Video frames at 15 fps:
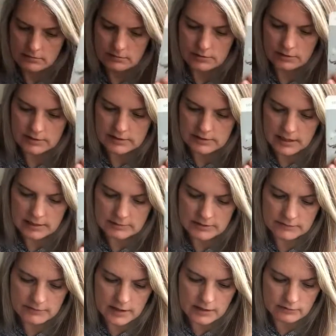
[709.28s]
during times
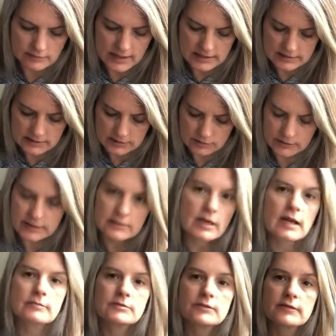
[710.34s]
of unrest, during
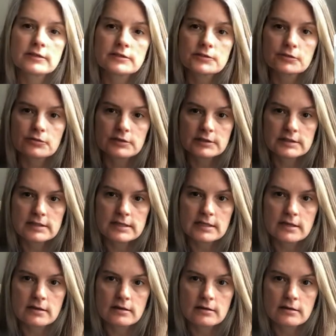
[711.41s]
times of
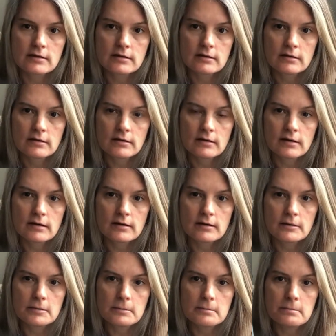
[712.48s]
uncertainty,
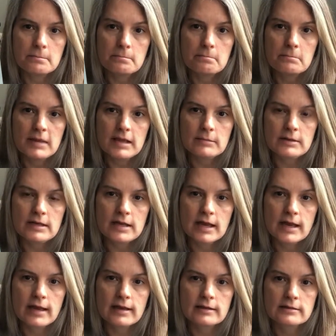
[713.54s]
um, maybe
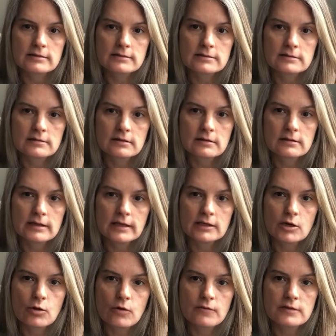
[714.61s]
has let
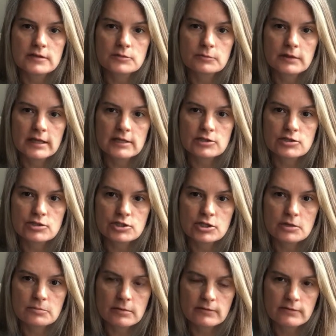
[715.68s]
go of this
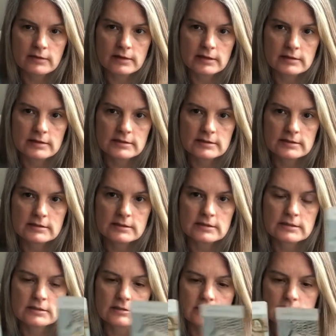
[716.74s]
relationship. I feel like this
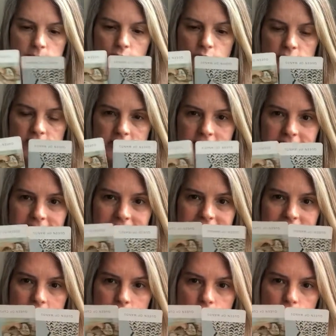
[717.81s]
this person is the
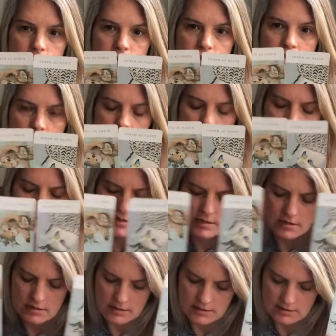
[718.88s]
same person.
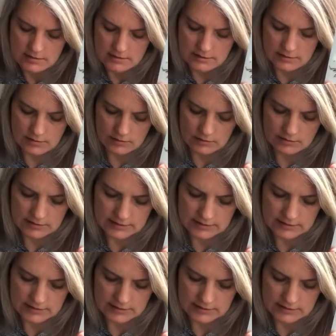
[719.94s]
There's